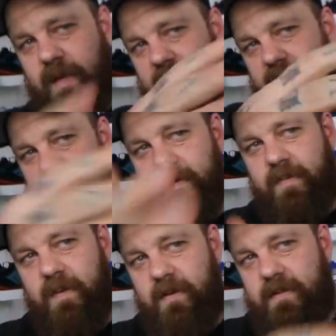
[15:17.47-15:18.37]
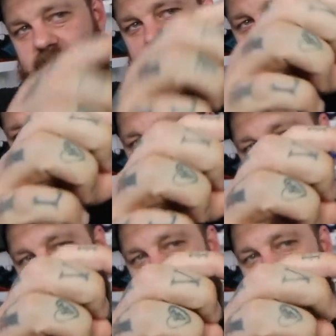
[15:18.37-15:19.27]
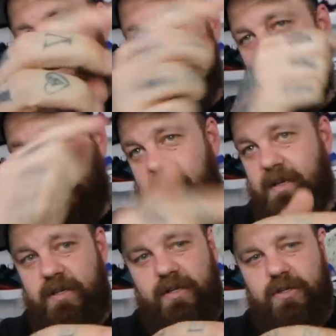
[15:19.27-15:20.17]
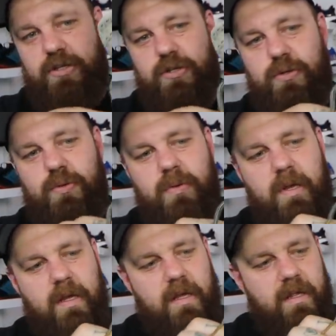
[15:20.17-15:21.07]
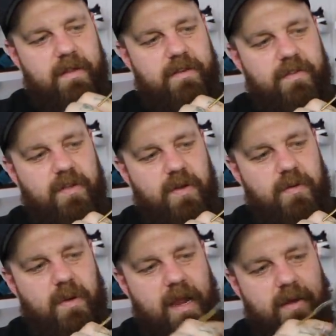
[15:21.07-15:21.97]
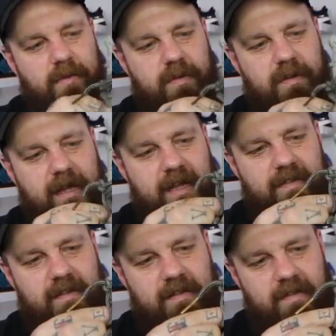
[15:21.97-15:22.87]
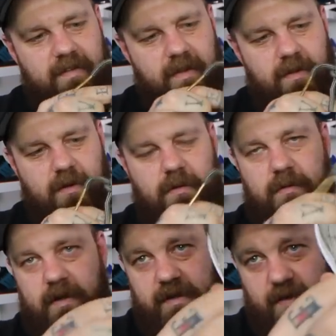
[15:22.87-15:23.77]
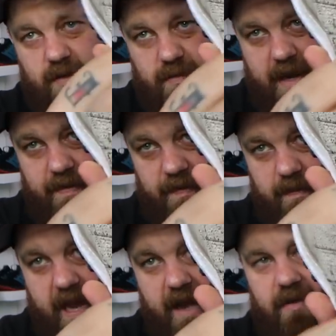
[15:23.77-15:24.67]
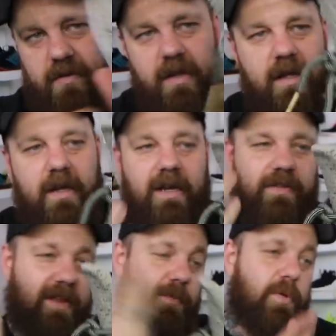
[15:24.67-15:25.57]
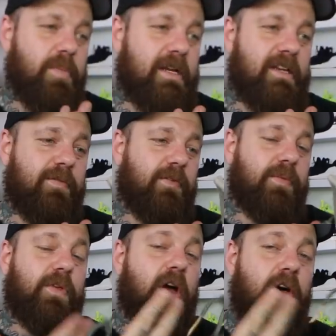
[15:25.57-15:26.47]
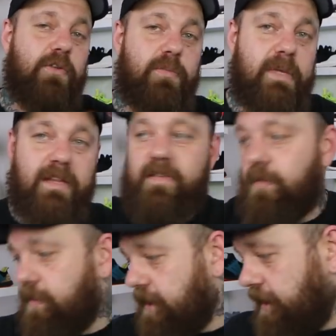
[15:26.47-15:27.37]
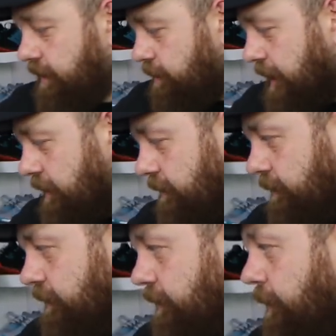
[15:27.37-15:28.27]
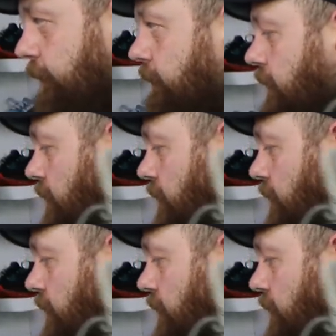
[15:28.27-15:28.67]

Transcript: Big difference here is that the laces don't go into the shoe. They just go around the laces, or they just go around this panel. So that's one big difference with the other mids that we're going to compare them to.